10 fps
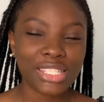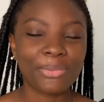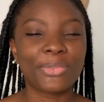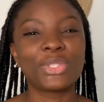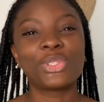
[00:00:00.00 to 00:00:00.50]

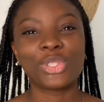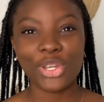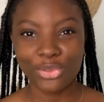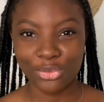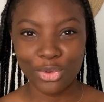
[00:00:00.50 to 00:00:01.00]
the third
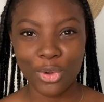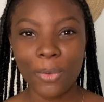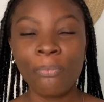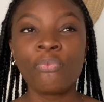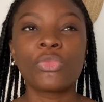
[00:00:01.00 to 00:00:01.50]
role
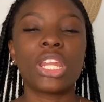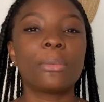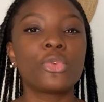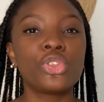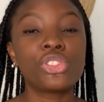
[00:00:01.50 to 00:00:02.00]
that I'm
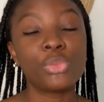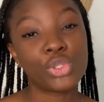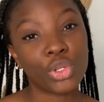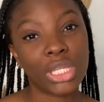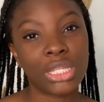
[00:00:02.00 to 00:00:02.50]
going to be
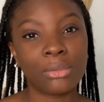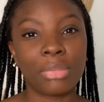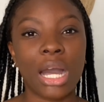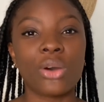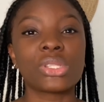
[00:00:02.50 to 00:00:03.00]
talking
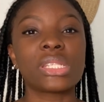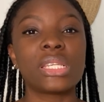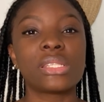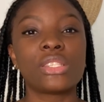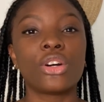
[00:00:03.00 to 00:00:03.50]
about
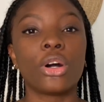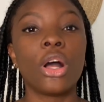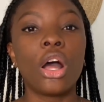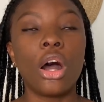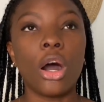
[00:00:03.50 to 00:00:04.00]
is the
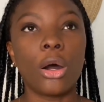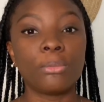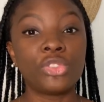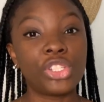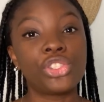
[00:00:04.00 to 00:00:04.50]

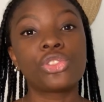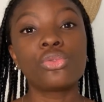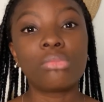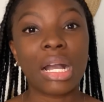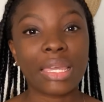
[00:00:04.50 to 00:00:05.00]
digital
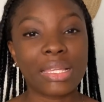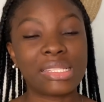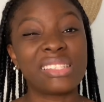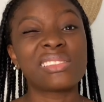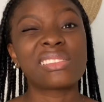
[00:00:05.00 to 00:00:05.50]

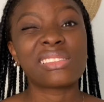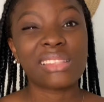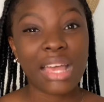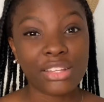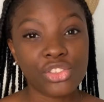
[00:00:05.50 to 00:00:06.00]
marketing /
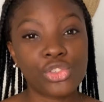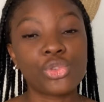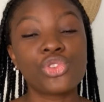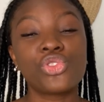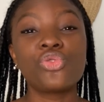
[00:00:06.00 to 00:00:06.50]

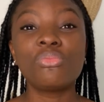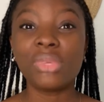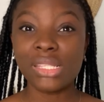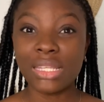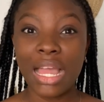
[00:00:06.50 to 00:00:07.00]
social
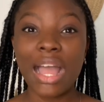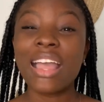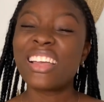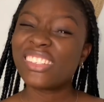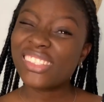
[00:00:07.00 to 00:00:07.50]
media
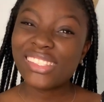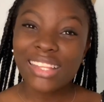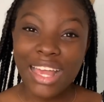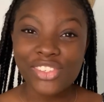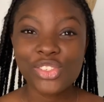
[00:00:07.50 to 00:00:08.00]

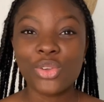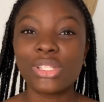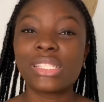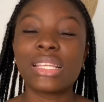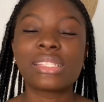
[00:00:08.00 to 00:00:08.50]
/
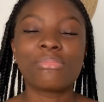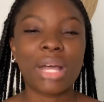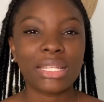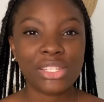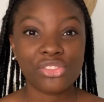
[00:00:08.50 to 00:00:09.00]
content
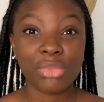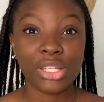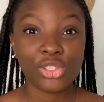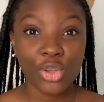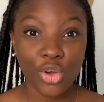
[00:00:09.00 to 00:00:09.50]
management
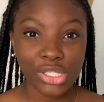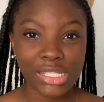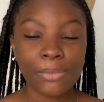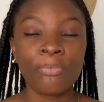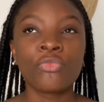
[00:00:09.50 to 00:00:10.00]
course.
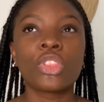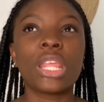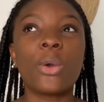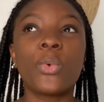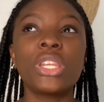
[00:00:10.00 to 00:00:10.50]
Now,
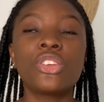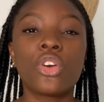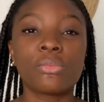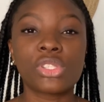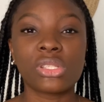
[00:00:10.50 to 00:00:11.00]
when it
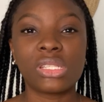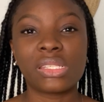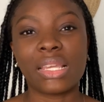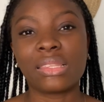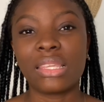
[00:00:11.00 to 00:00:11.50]
comes to this, I
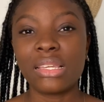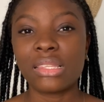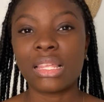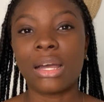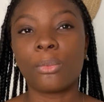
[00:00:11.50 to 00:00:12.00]
think
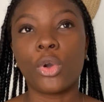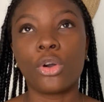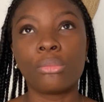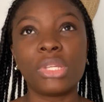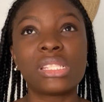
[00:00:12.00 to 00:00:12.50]
that
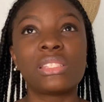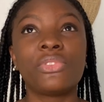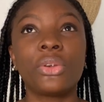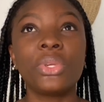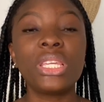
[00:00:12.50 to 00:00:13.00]
it is
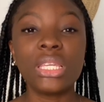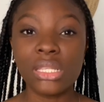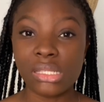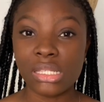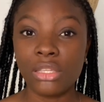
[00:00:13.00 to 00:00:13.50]
very
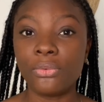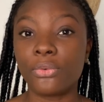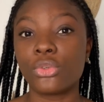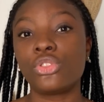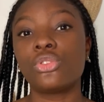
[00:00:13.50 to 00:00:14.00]
easy for
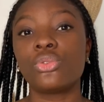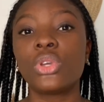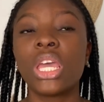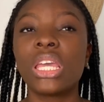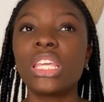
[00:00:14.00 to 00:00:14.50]
you
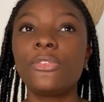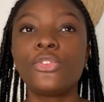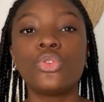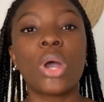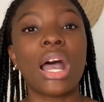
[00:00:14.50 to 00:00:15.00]
if
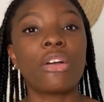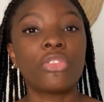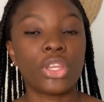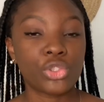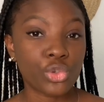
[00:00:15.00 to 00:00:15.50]
you have a
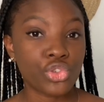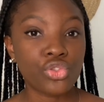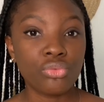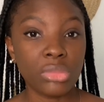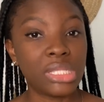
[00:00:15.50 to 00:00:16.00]
social
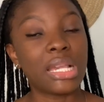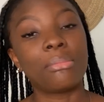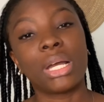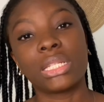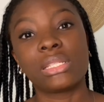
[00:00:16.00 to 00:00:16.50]
media
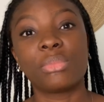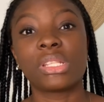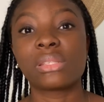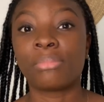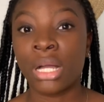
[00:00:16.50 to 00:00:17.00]

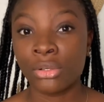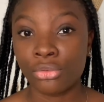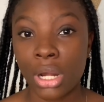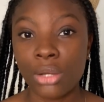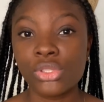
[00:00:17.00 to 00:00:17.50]
management
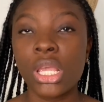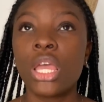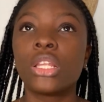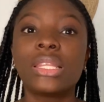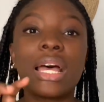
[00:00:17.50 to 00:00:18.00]
background
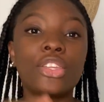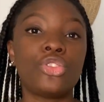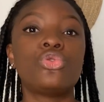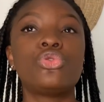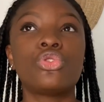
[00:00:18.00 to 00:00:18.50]
that you
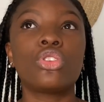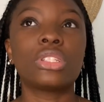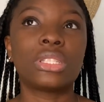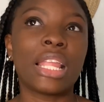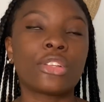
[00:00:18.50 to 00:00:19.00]
do not,
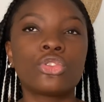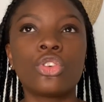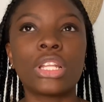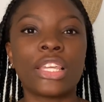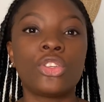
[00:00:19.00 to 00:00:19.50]
not
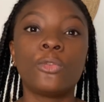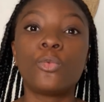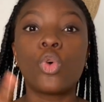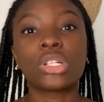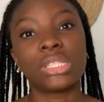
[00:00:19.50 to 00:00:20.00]
like you've
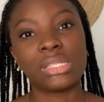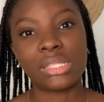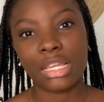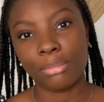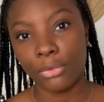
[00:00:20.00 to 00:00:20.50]
worked in
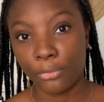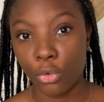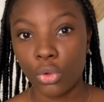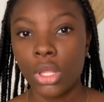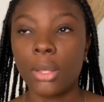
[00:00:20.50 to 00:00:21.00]
tech before,
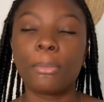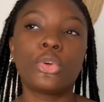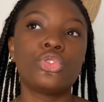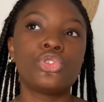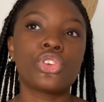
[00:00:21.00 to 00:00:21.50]
but
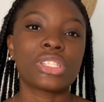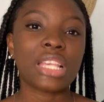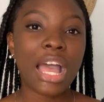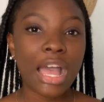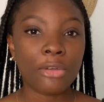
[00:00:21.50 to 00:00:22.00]
you just
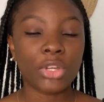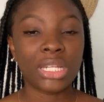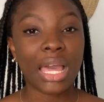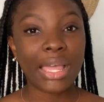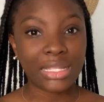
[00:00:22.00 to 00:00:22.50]
have an
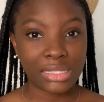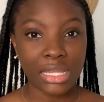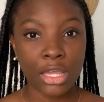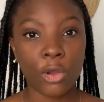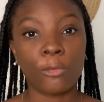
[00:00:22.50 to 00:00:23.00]

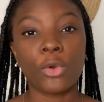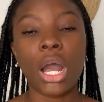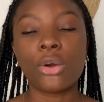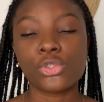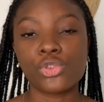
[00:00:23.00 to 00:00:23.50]
idea of how
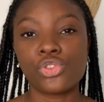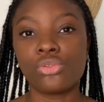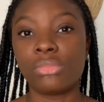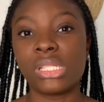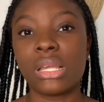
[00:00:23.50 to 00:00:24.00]
social
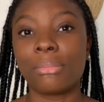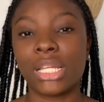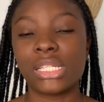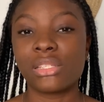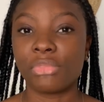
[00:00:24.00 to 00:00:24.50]
media
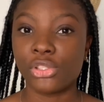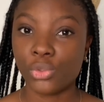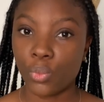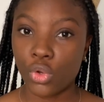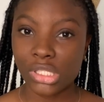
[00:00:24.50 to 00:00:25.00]
management
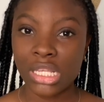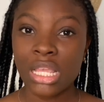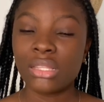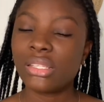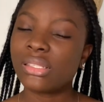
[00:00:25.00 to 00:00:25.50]
works.
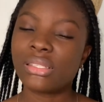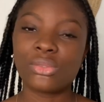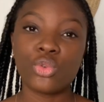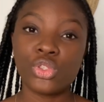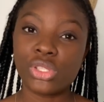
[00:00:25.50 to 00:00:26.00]
This is
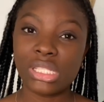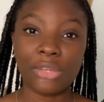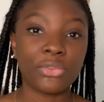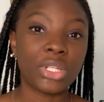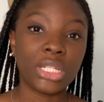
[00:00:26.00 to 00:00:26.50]
going to
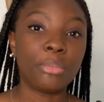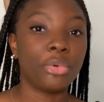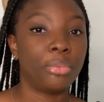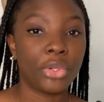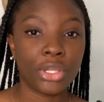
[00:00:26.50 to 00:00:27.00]
definitely
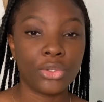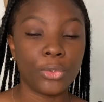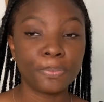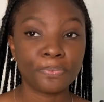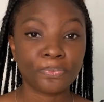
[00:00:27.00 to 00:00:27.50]
prepare you.
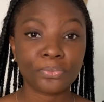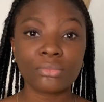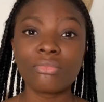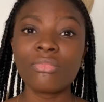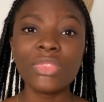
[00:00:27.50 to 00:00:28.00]

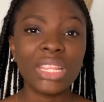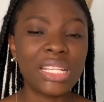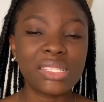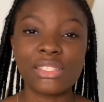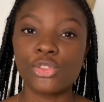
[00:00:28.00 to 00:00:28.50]

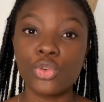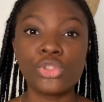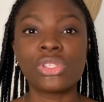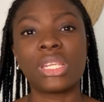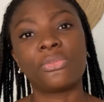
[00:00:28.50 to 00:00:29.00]
This is going to
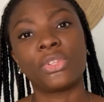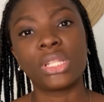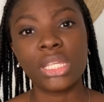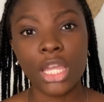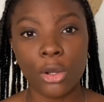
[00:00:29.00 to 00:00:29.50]
definitely
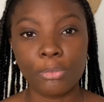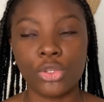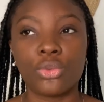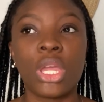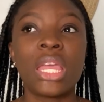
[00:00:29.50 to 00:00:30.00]
help
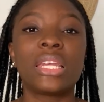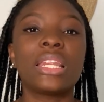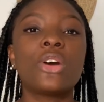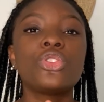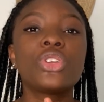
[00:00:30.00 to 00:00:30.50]
you. Now,
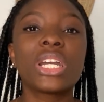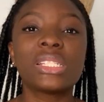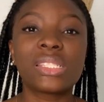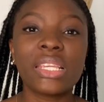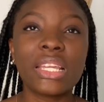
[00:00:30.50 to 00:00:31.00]
you can
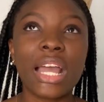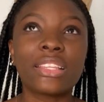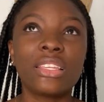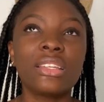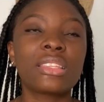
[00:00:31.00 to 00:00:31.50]
take, I
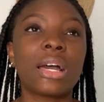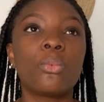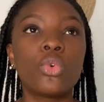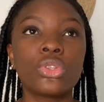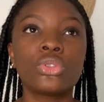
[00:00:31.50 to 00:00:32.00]
think that
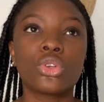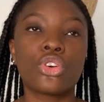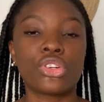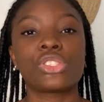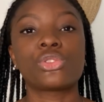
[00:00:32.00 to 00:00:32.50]
one
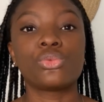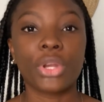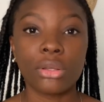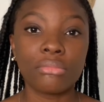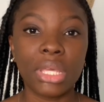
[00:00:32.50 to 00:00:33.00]
course to
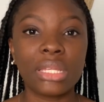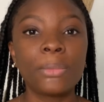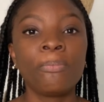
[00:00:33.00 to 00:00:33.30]
recommend